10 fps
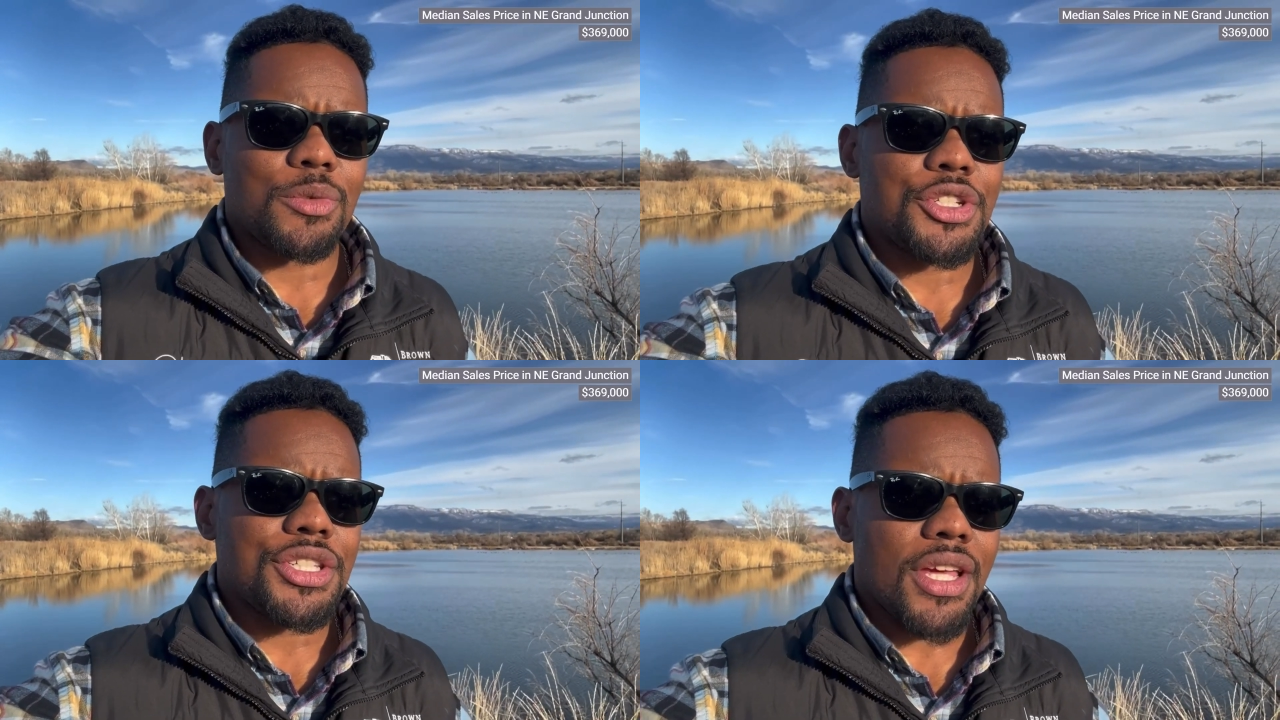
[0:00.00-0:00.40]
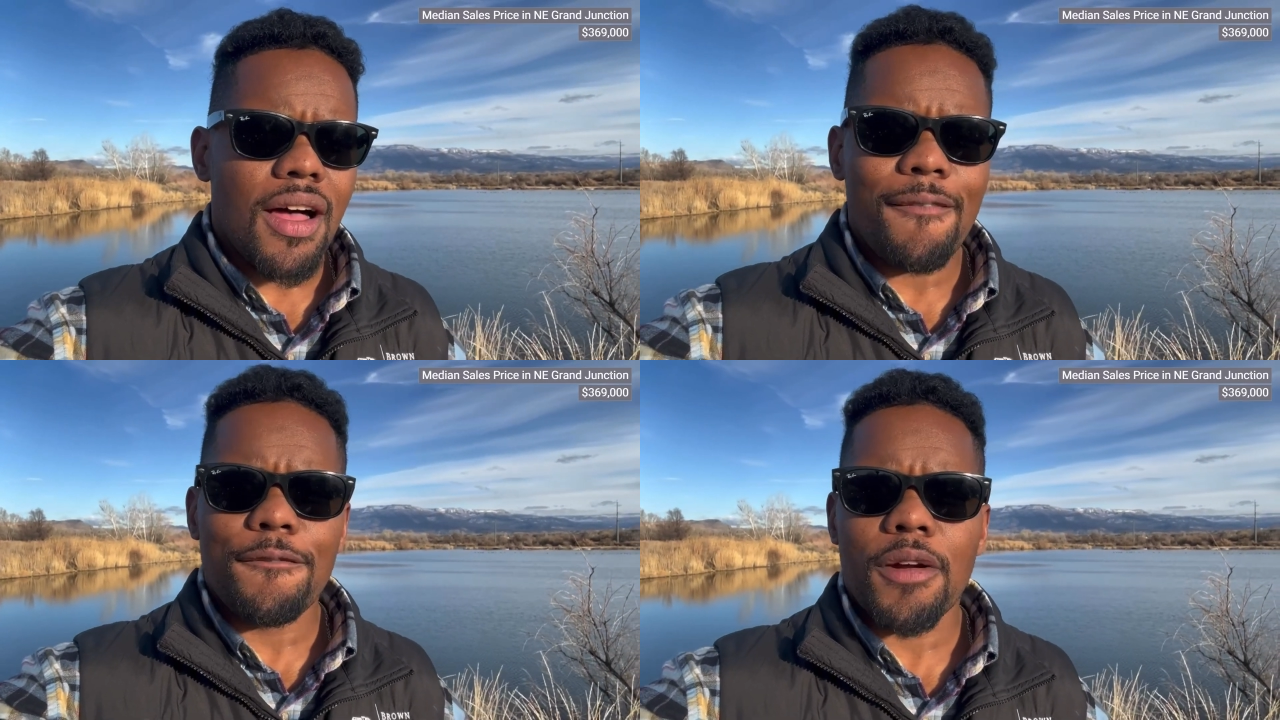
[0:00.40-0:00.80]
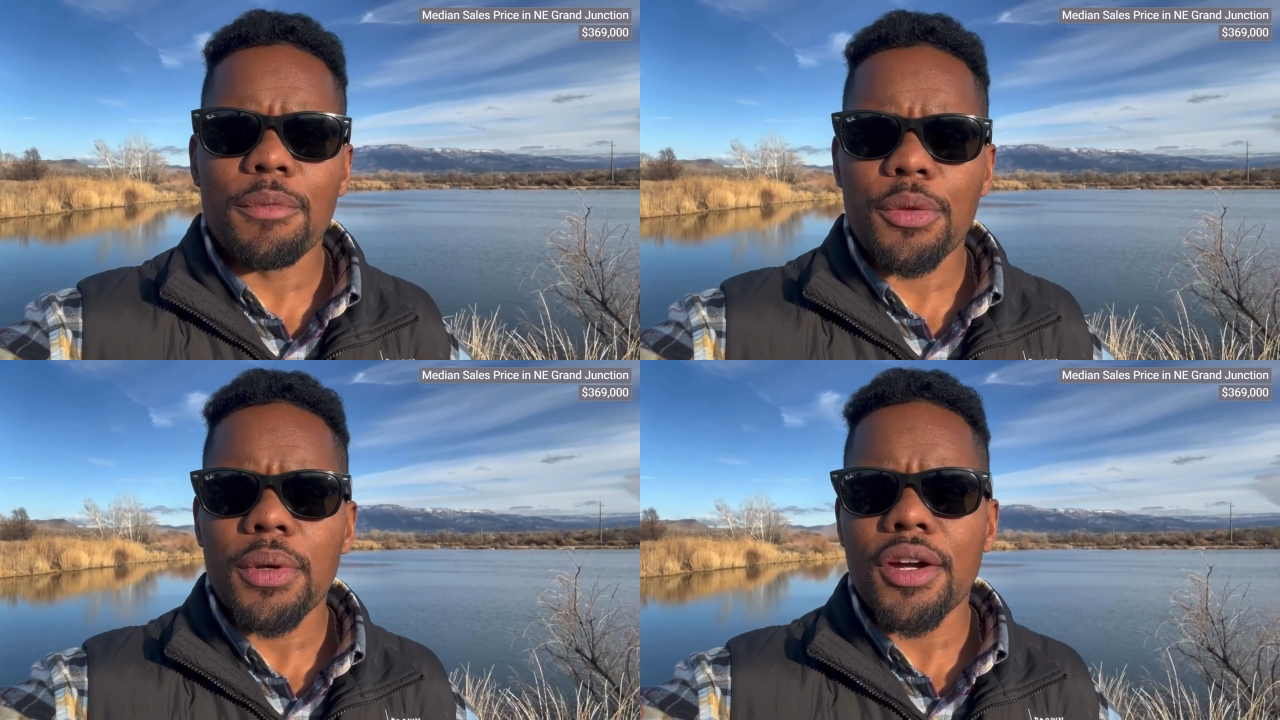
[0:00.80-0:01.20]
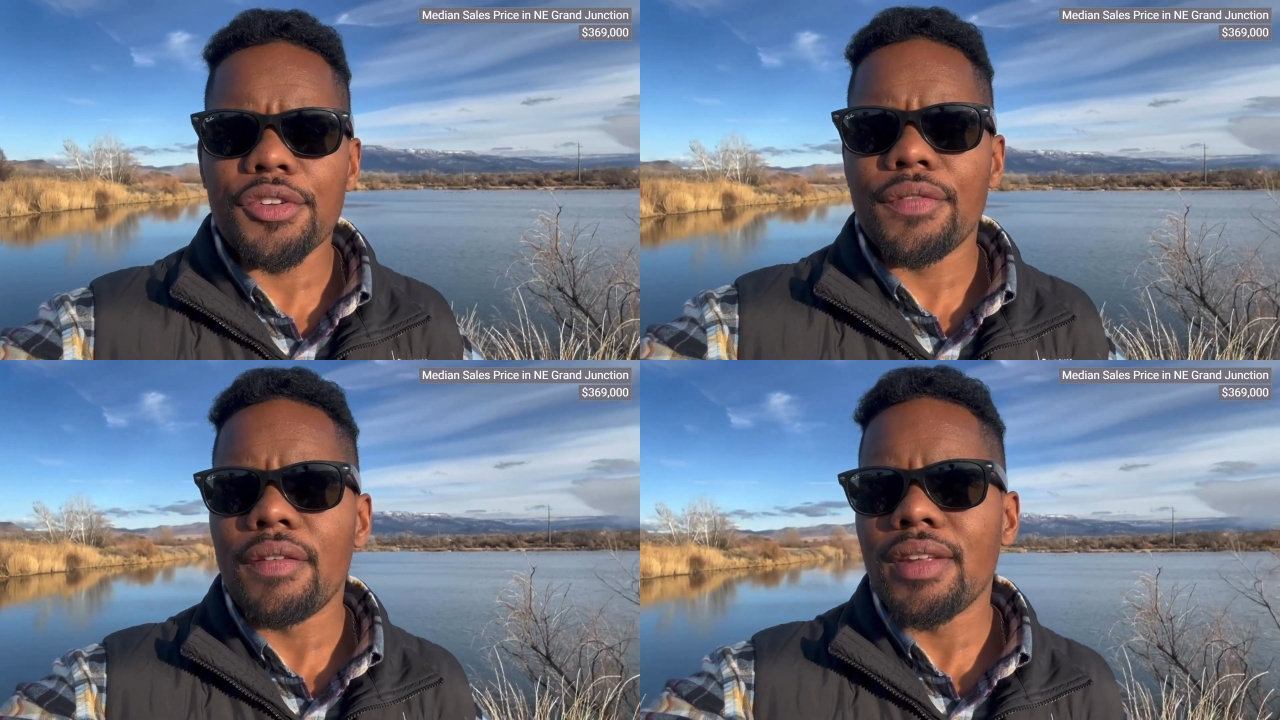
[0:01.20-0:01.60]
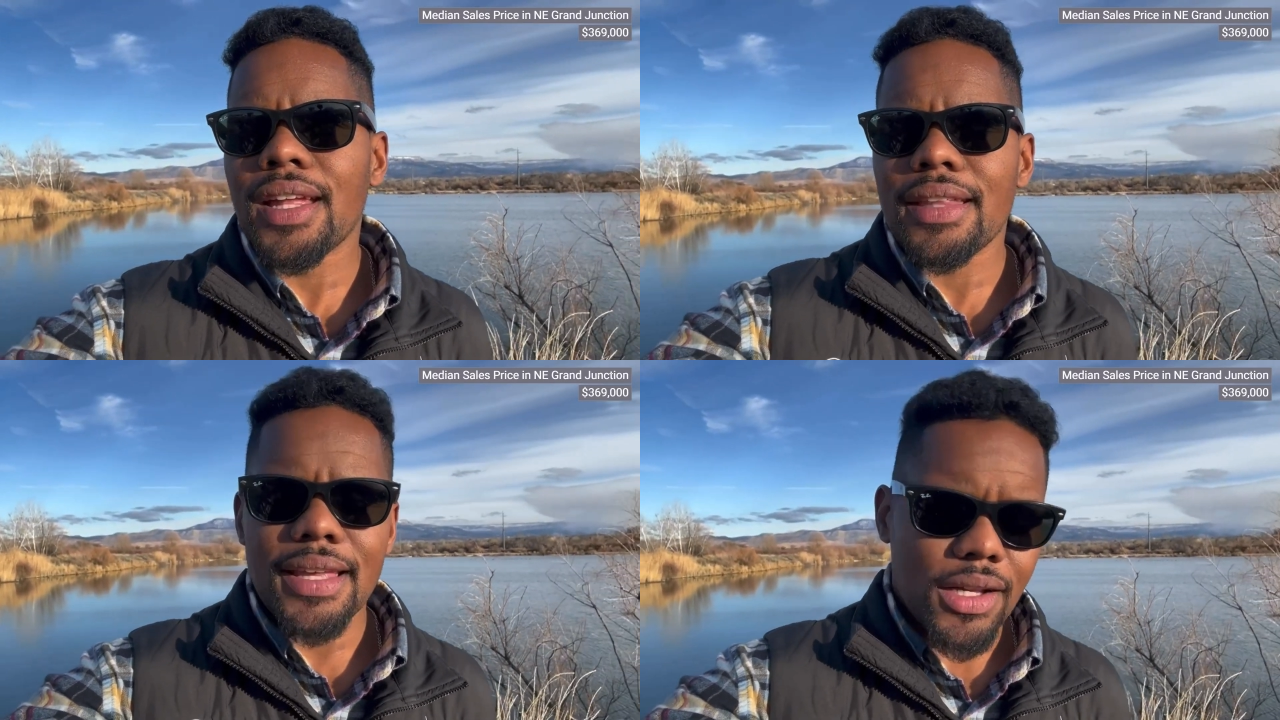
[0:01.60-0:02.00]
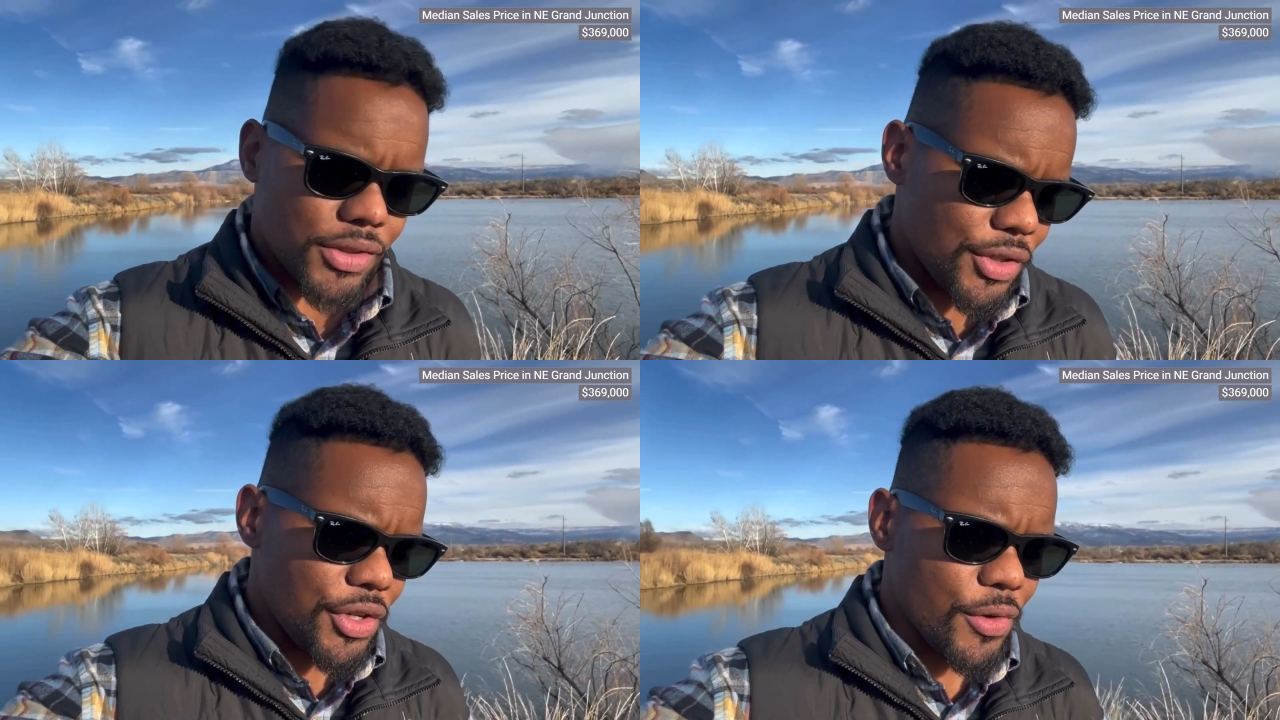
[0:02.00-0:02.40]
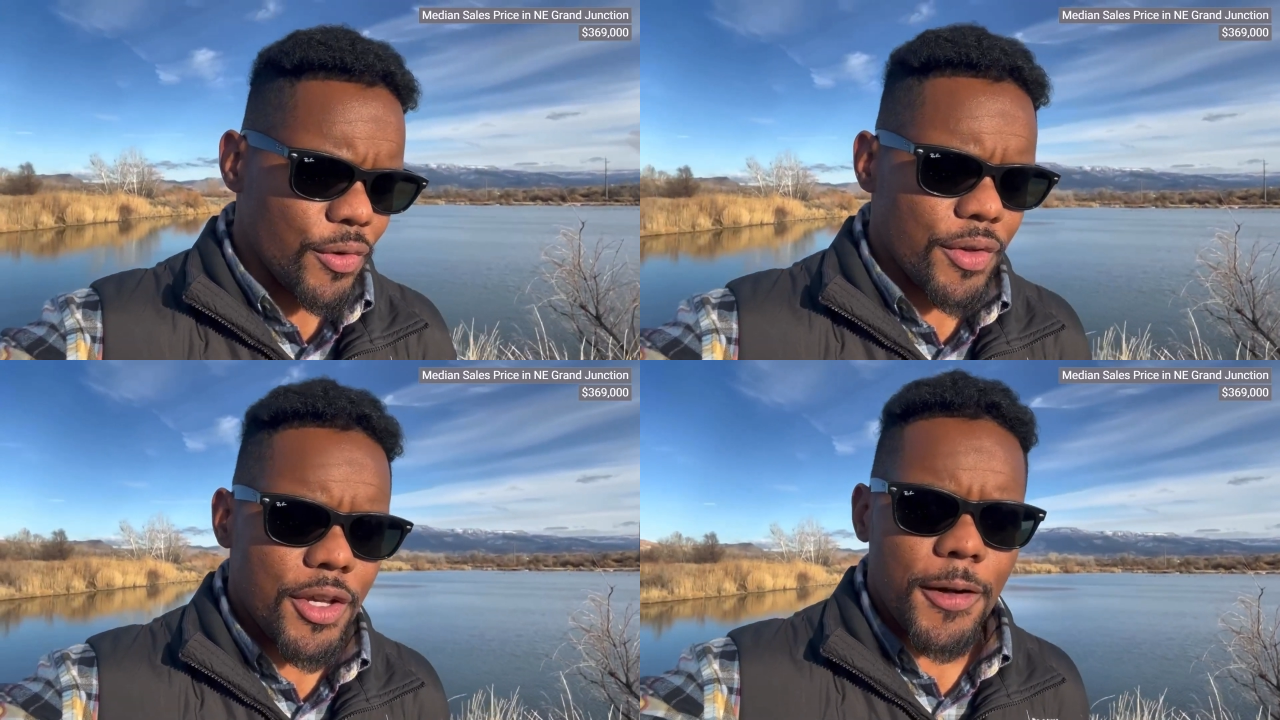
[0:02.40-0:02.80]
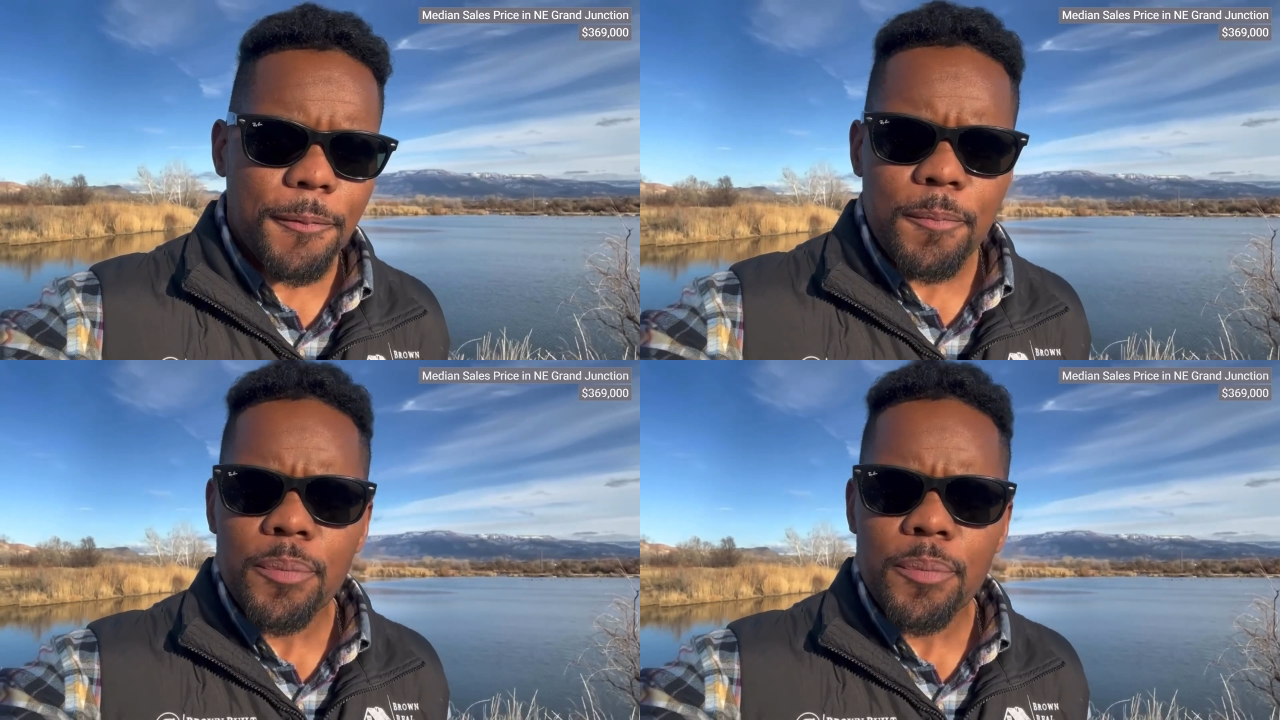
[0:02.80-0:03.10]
which is up from $359,000 year over year.